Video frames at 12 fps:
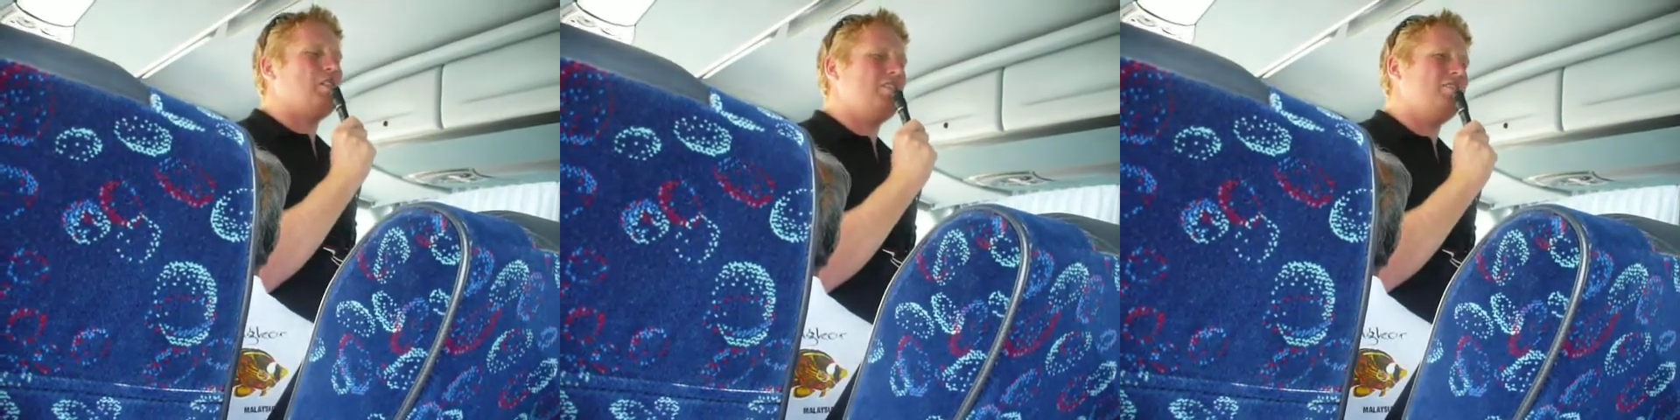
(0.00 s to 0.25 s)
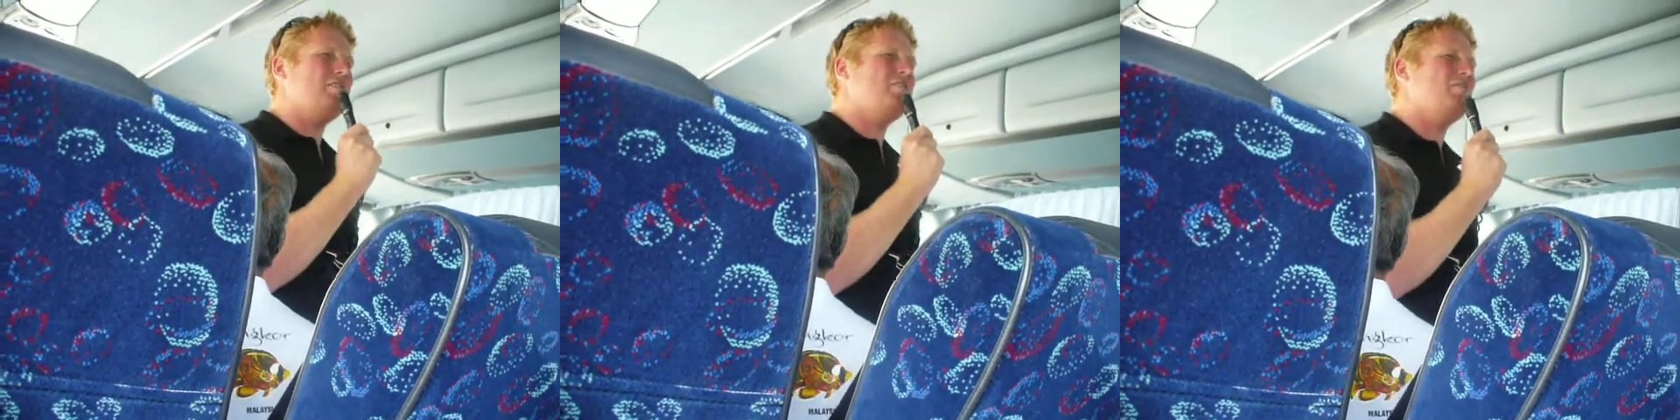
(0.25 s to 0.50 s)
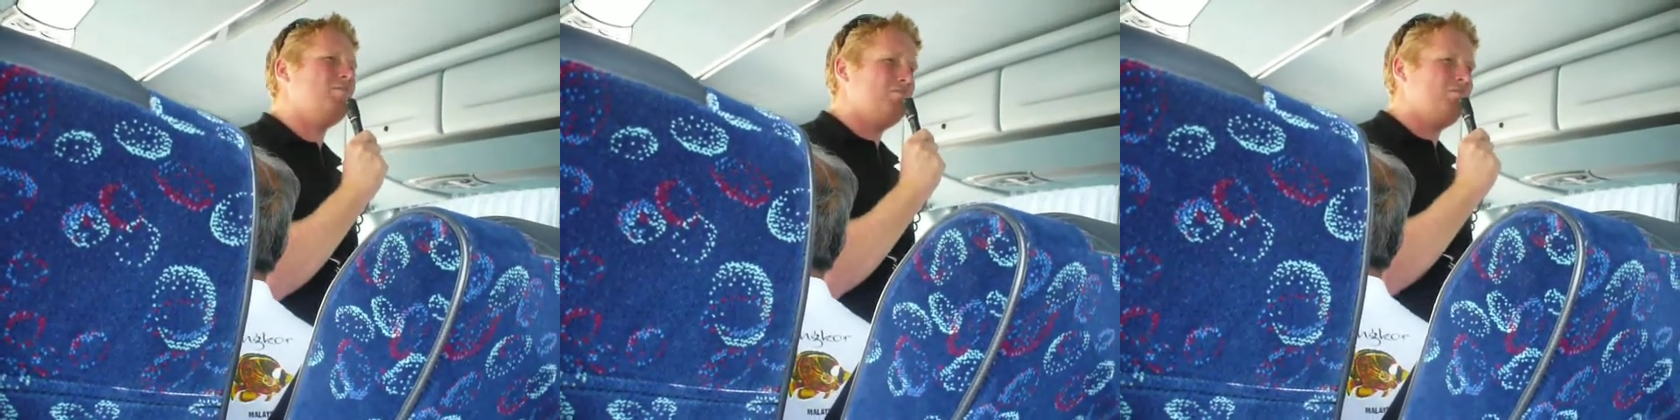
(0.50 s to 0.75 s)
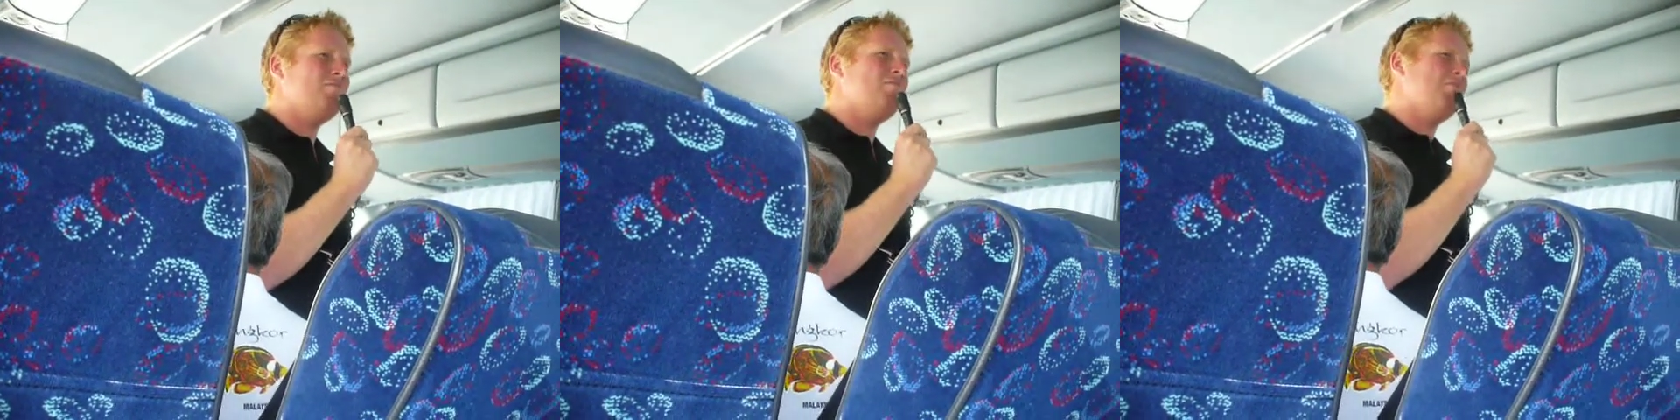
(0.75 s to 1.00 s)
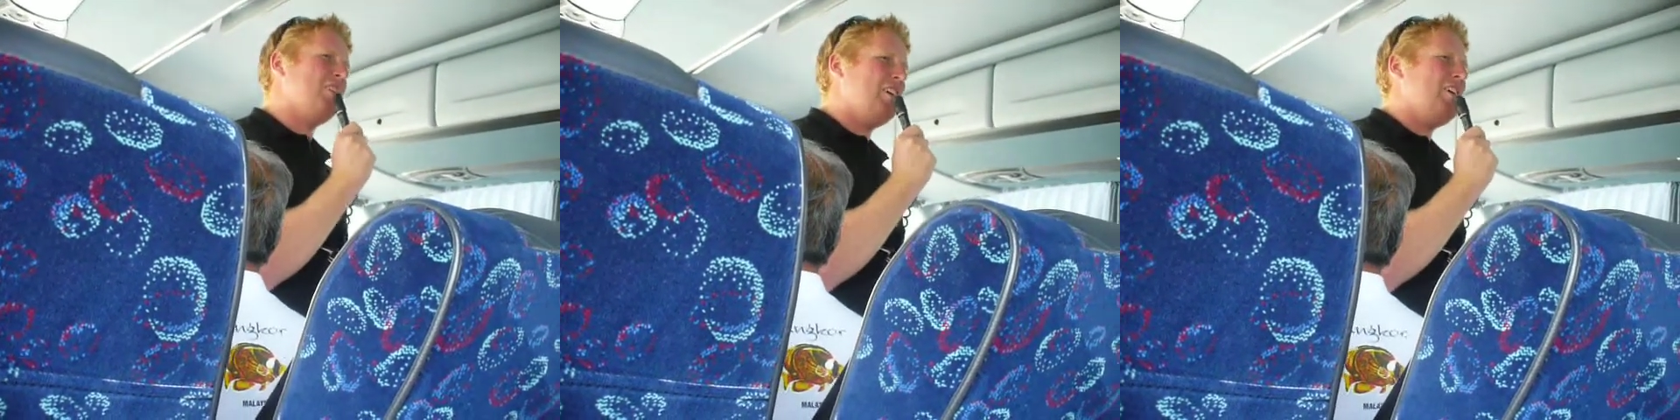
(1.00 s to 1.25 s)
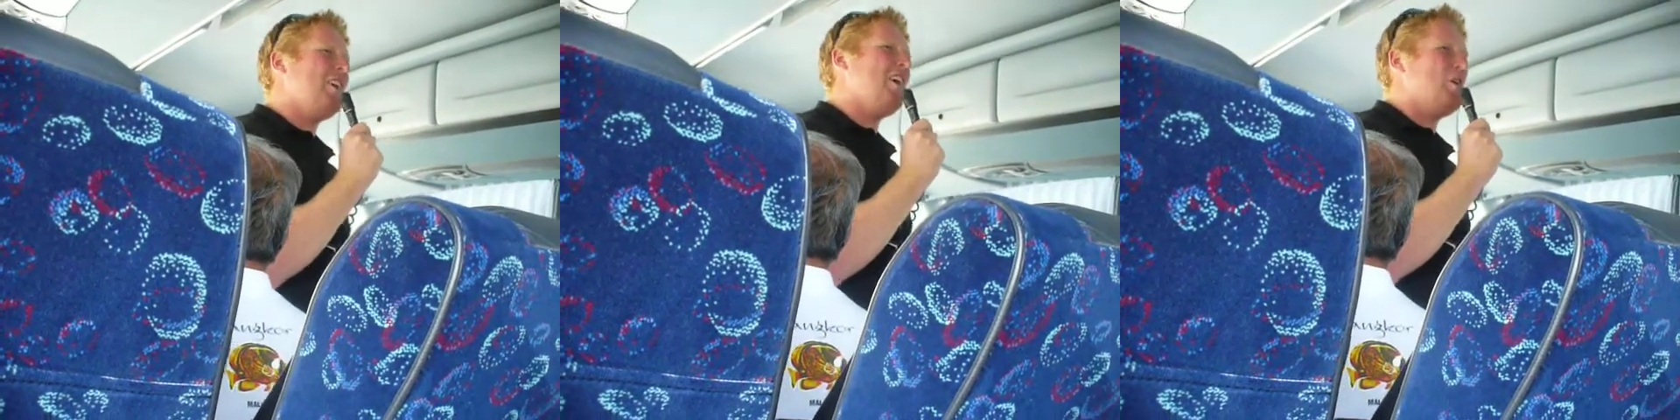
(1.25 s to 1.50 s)

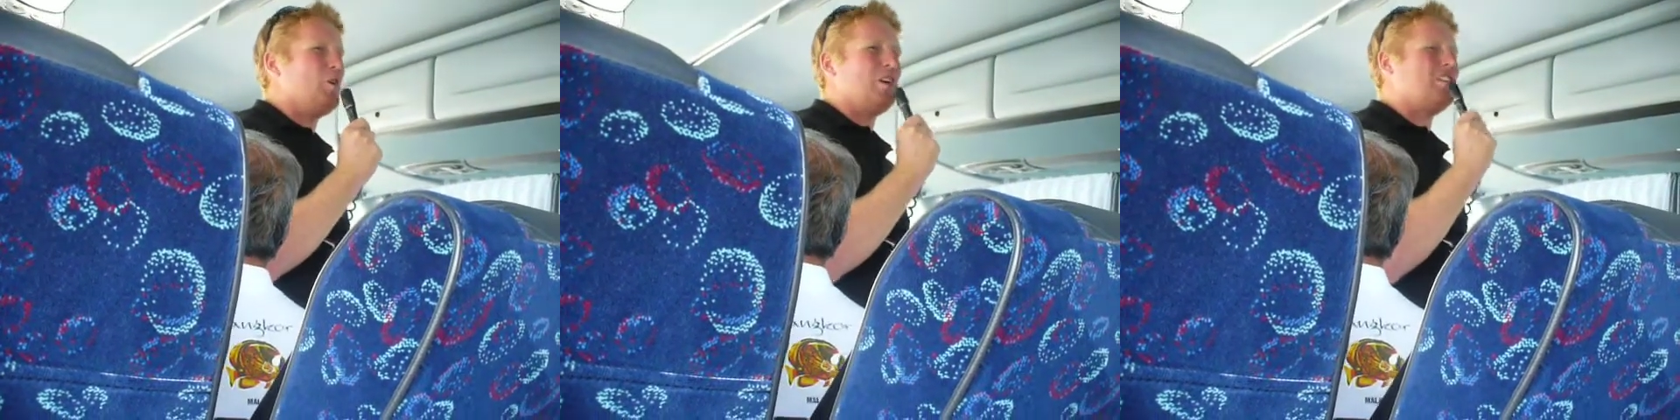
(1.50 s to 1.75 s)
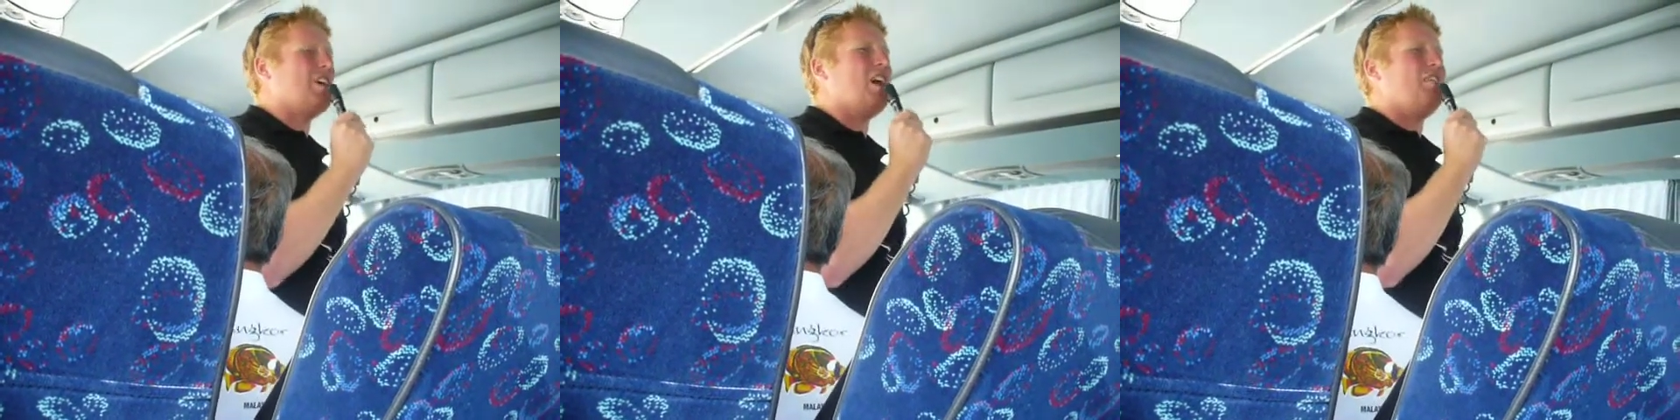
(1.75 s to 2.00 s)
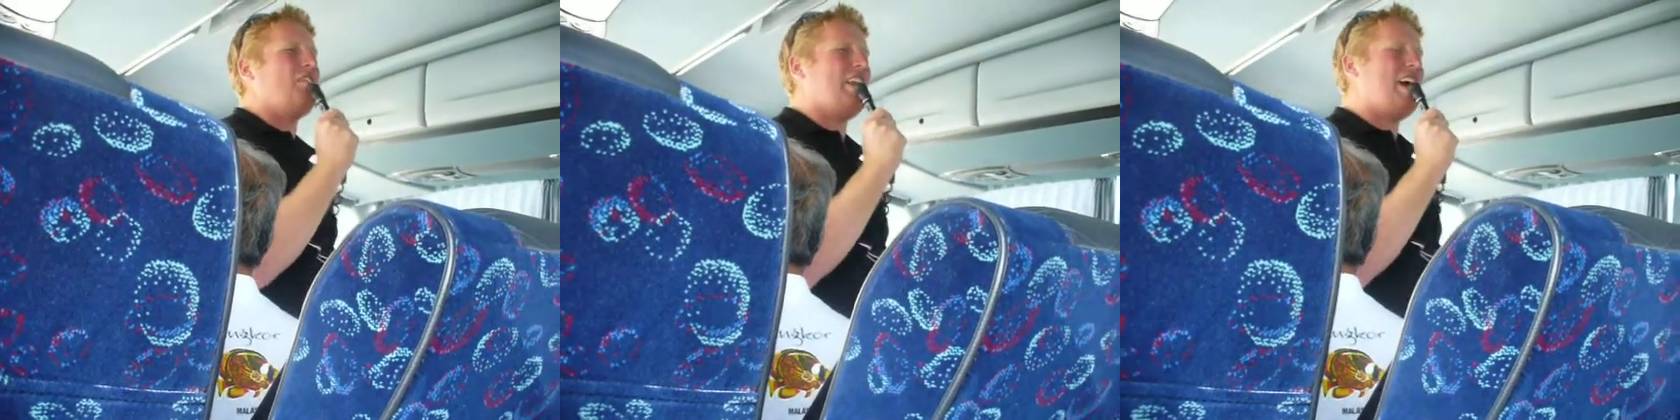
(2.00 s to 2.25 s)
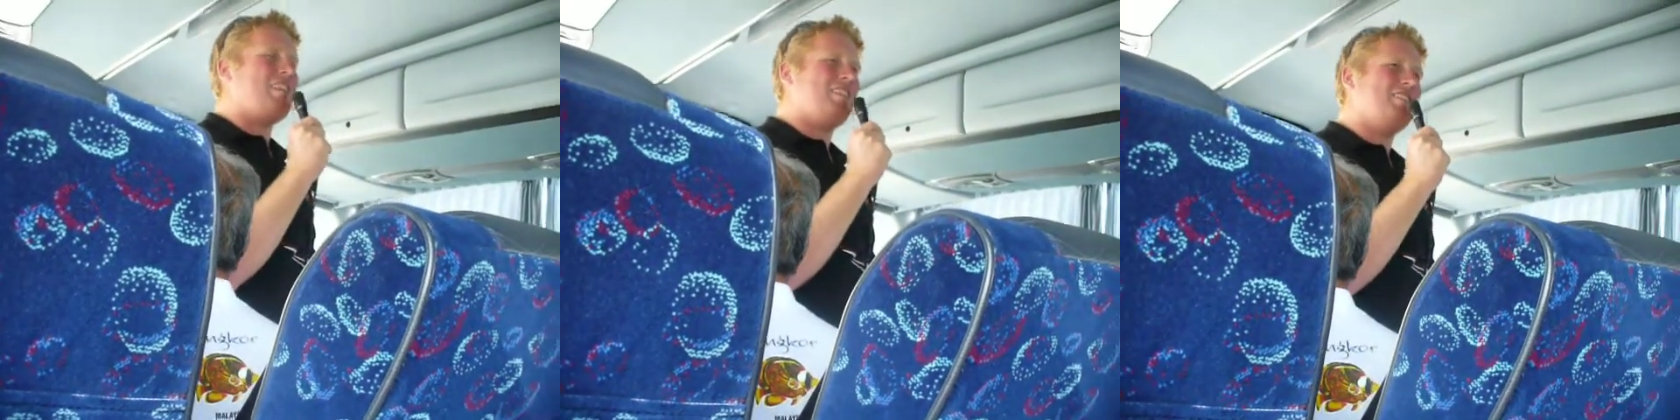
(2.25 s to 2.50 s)
Are you all excited for that?